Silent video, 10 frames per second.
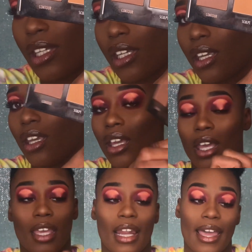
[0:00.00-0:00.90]
it
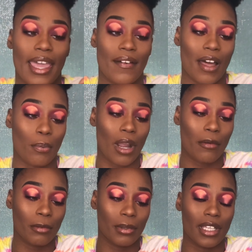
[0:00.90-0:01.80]
and I
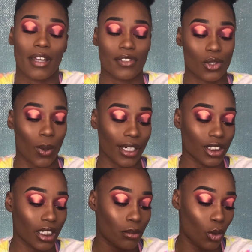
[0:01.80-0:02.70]
probably have
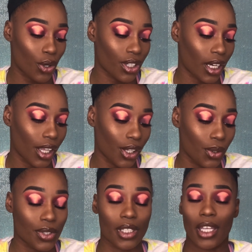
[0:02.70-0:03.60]
swatched it more than I
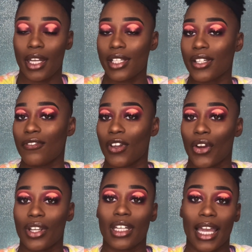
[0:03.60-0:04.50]
used it, and it's a very